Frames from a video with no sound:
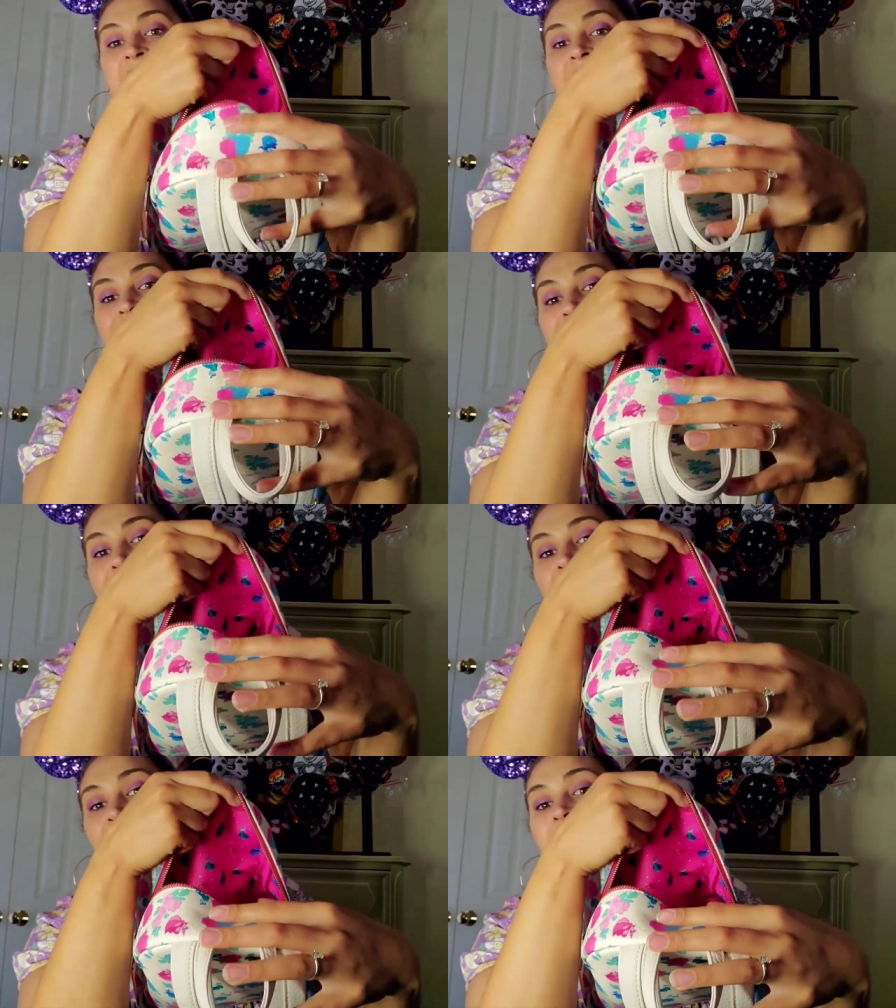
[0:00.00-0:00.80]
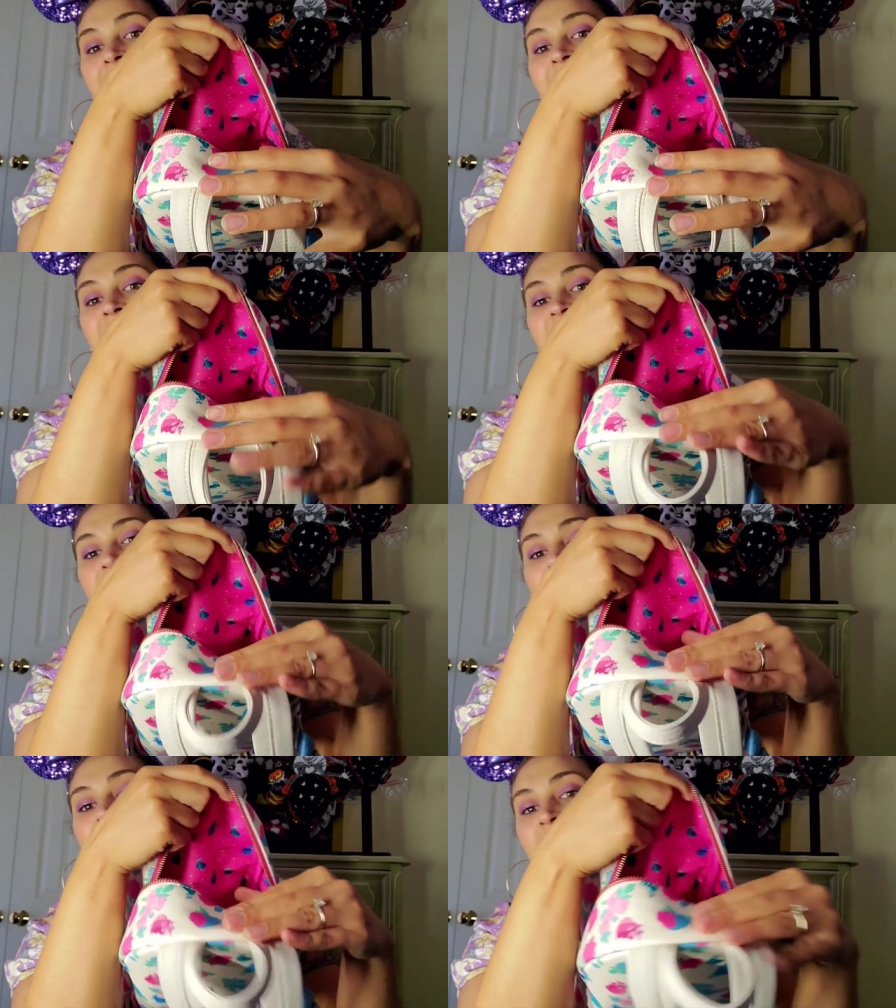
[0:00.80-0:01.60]
It is a
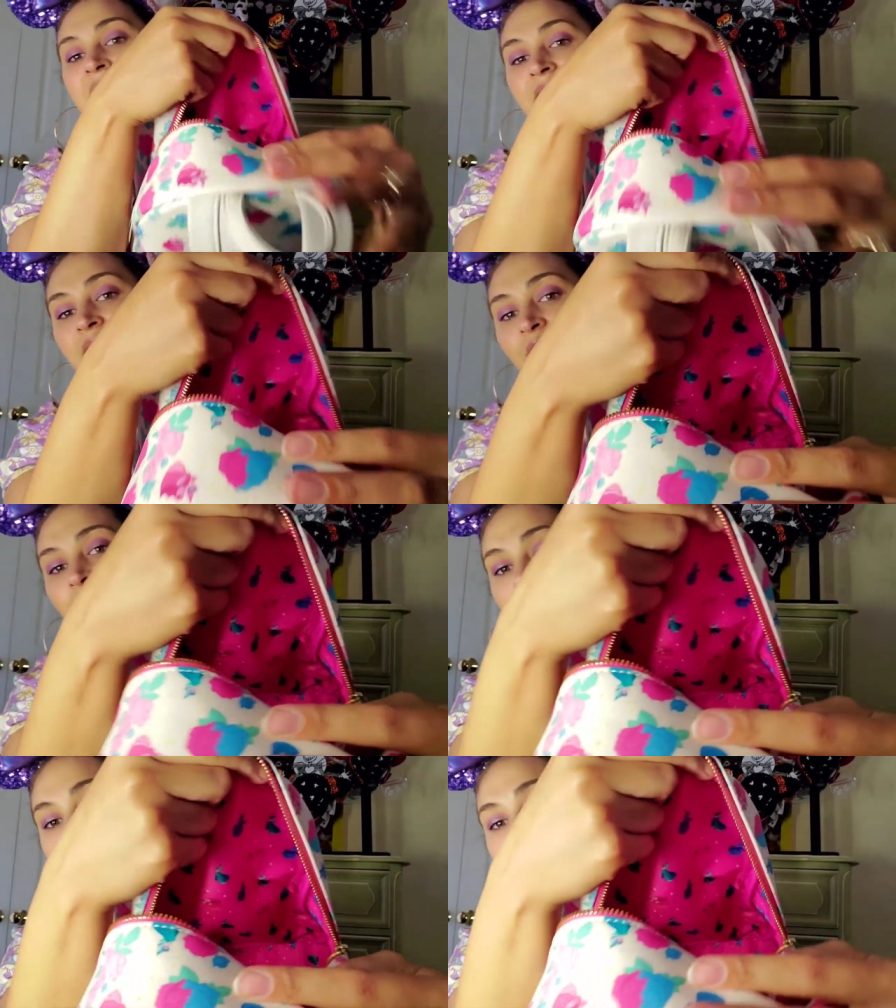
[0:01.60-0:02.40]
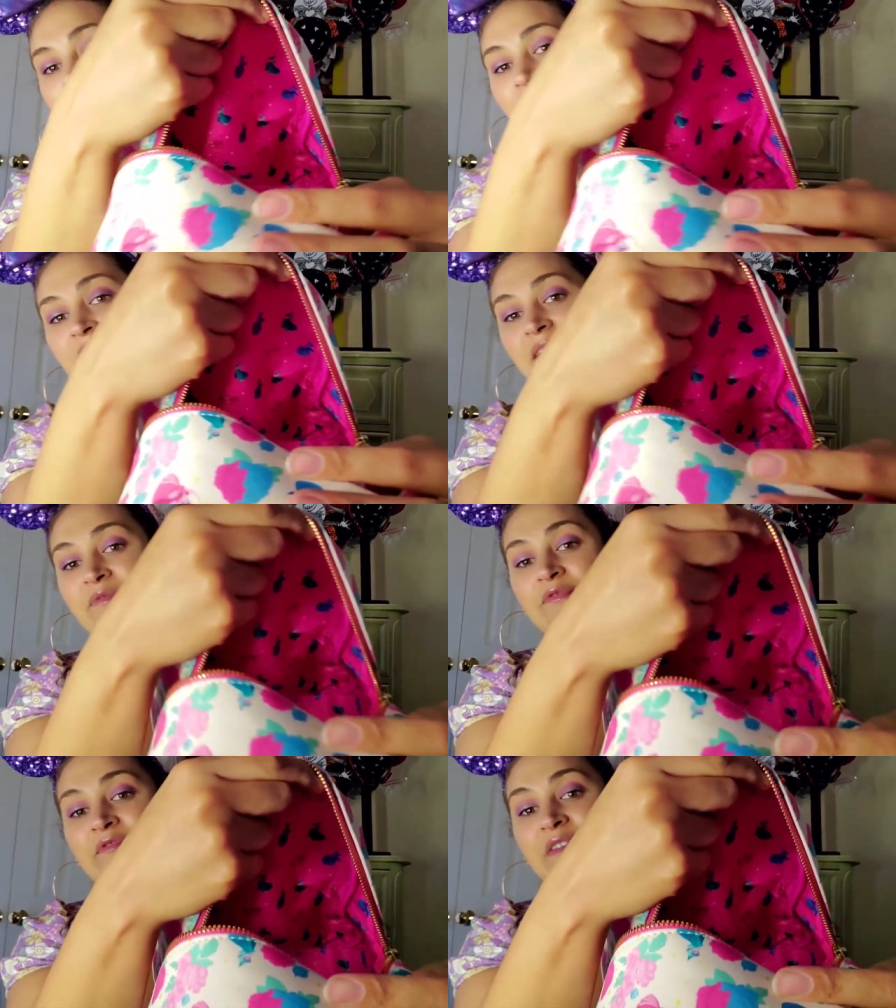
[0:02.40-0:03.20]
hot pink with
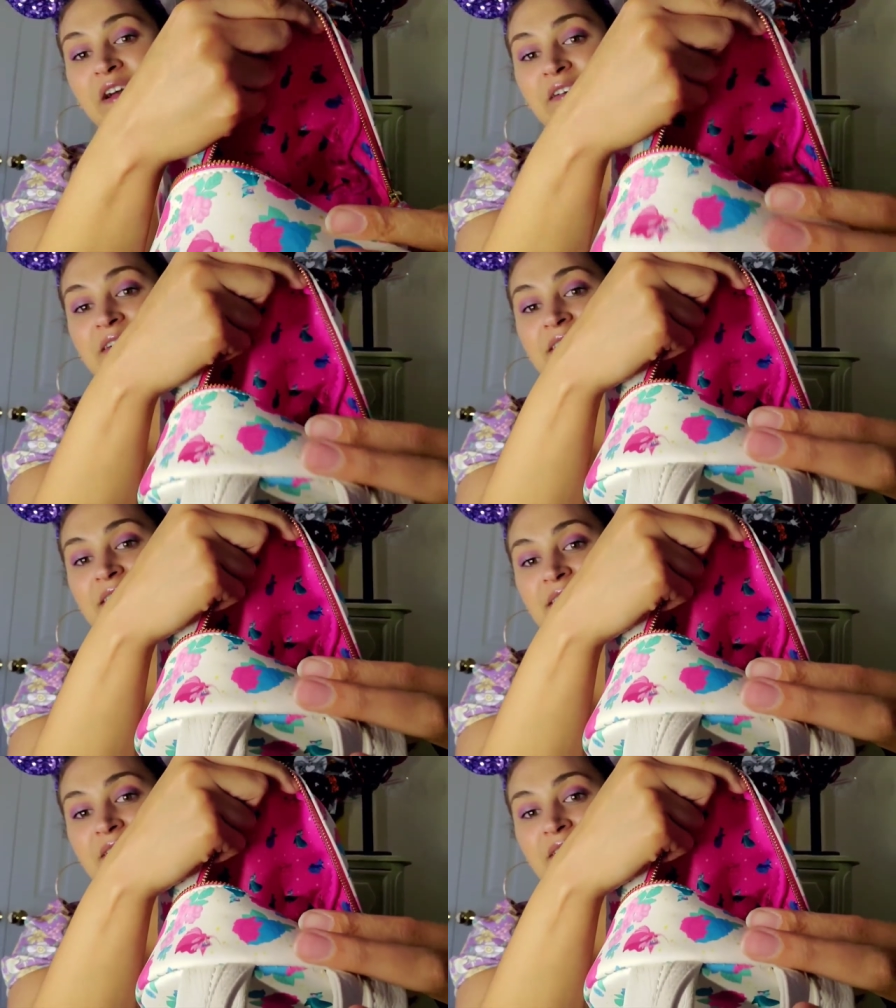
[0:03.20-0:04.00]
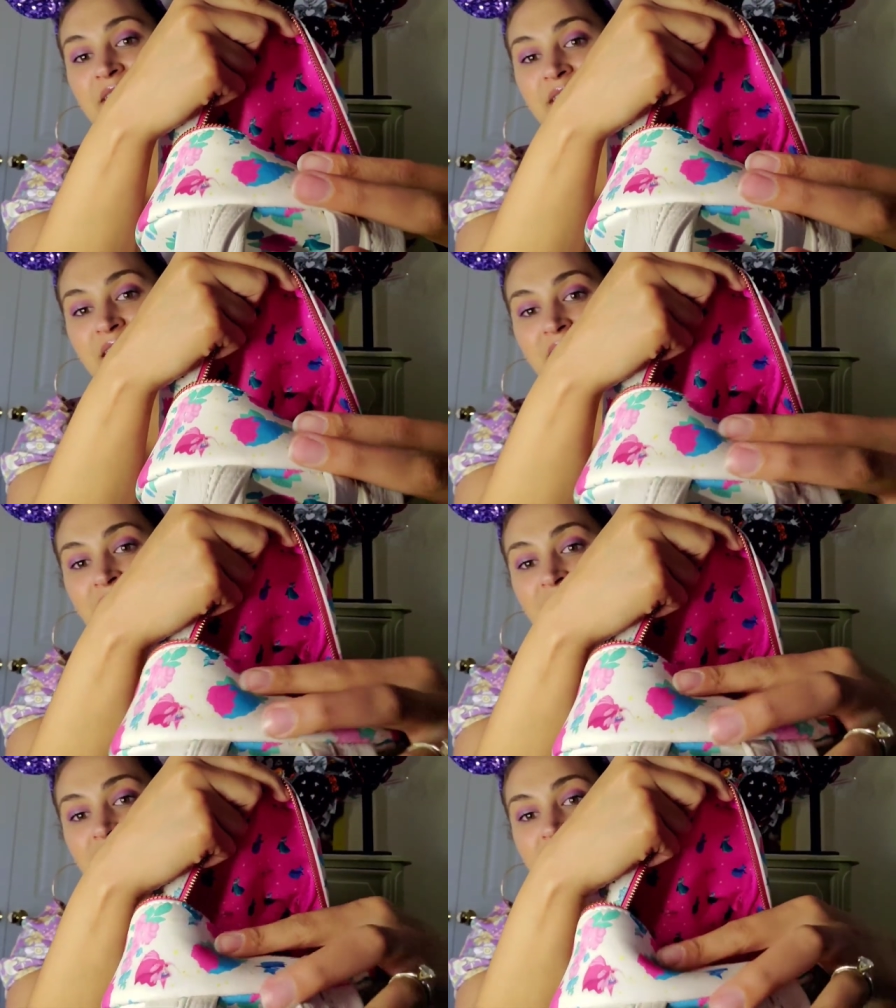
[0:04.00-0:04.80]
the fairies on the
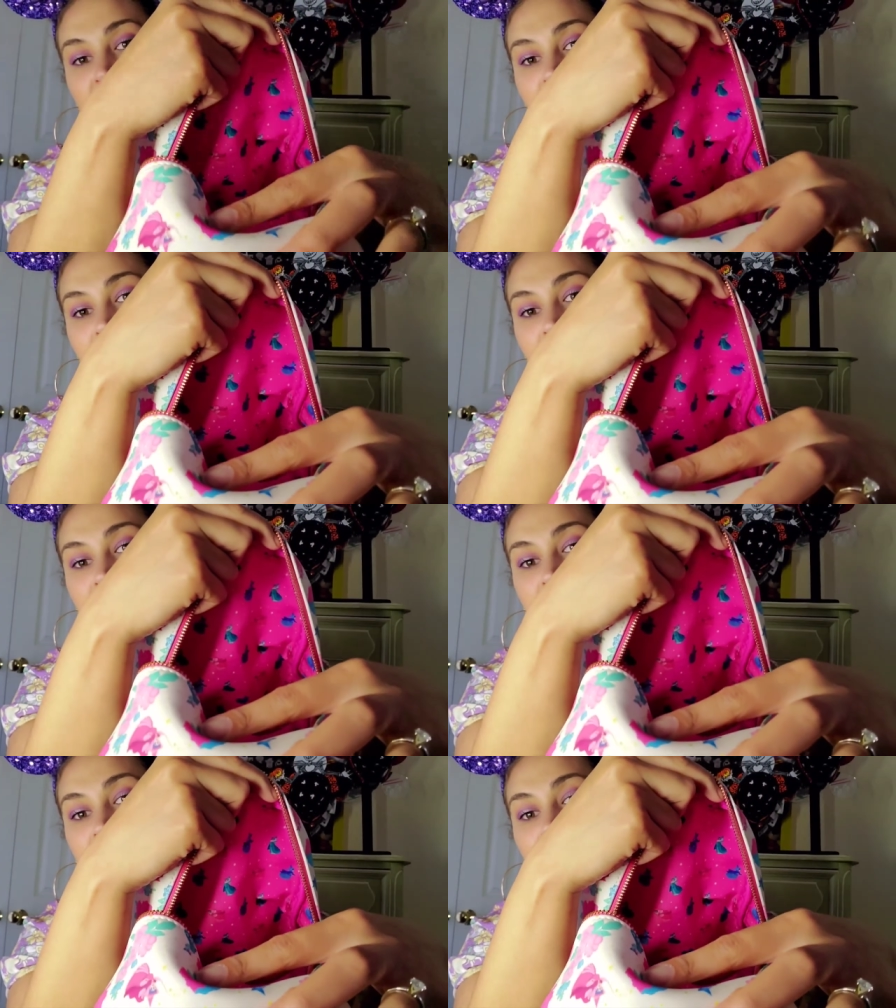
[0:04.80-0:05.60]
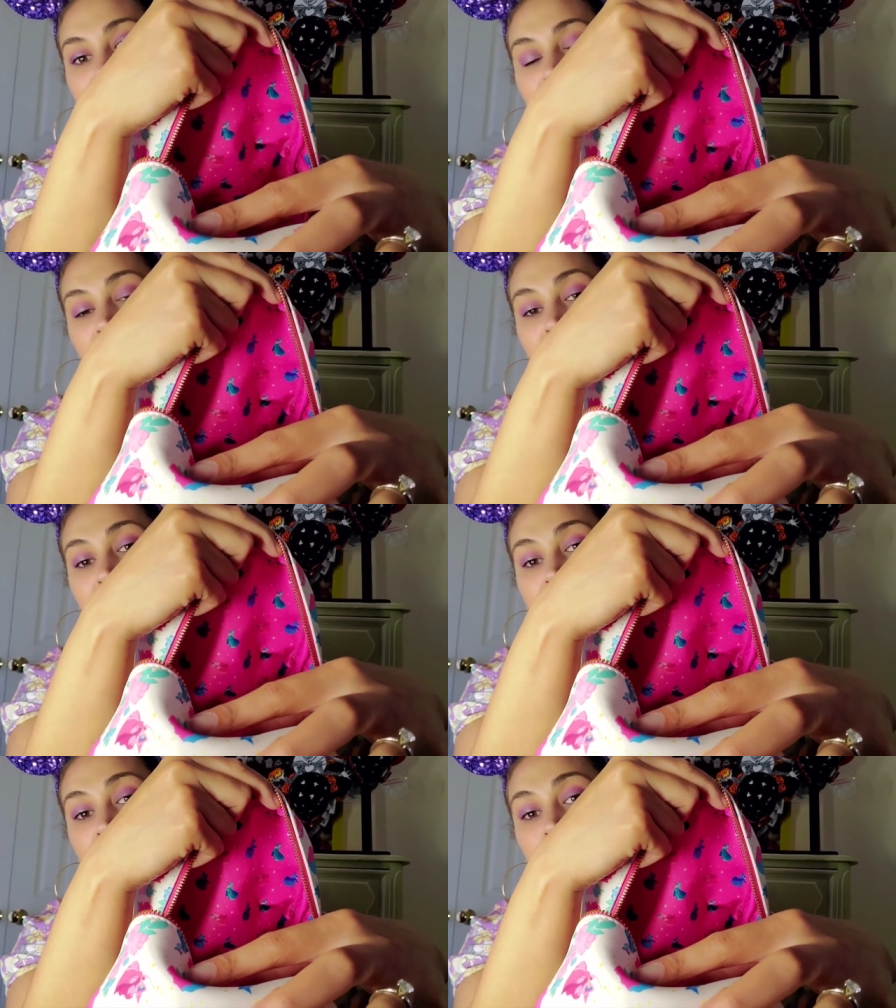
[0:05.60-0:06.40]
inside, and
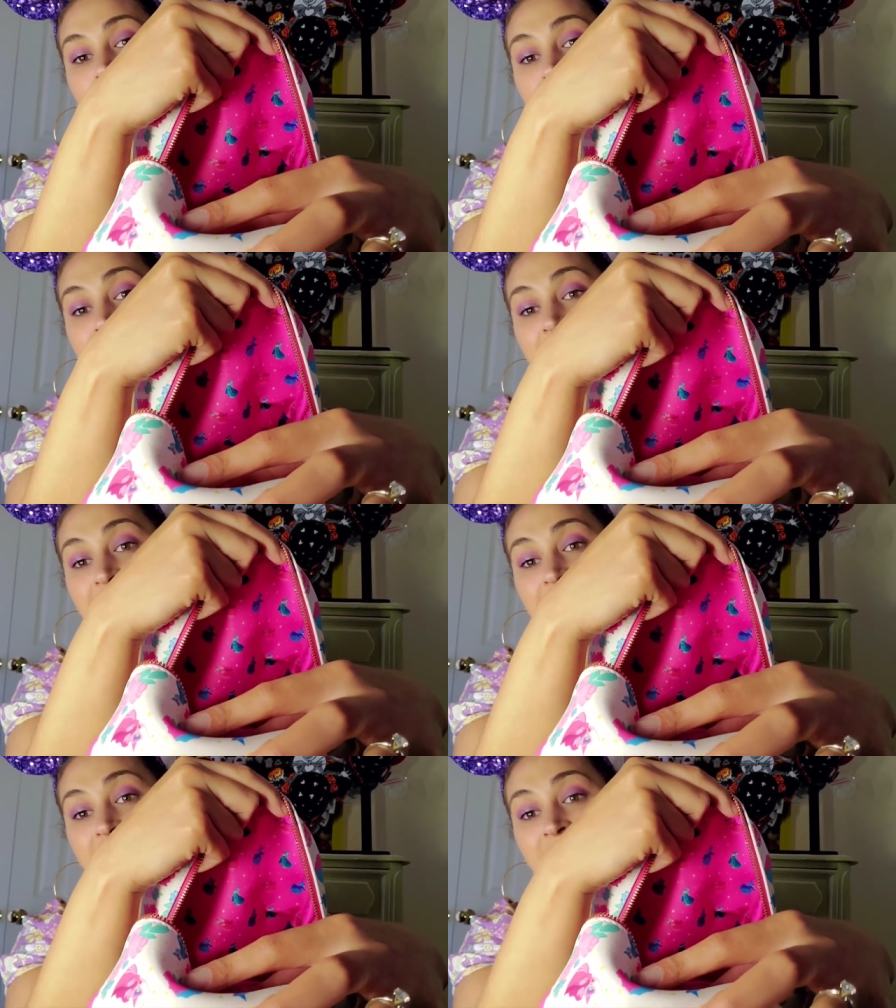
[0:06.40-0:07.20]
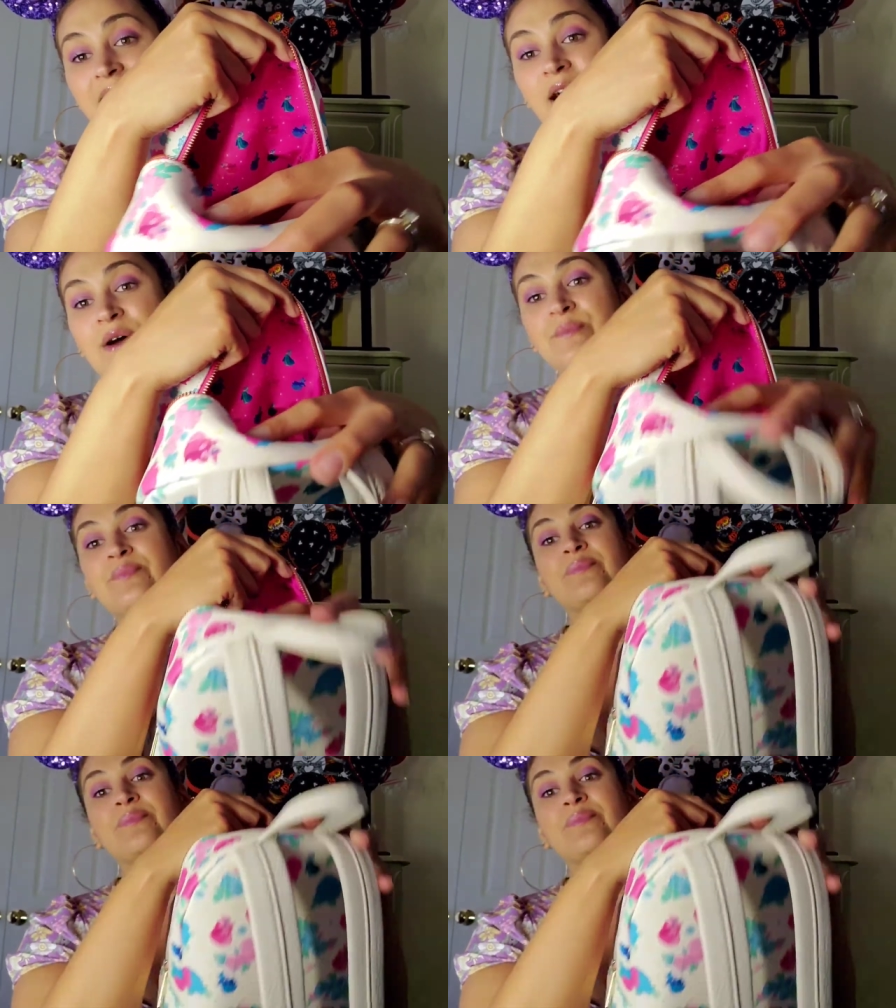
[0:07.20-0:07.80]
I really like that a lot.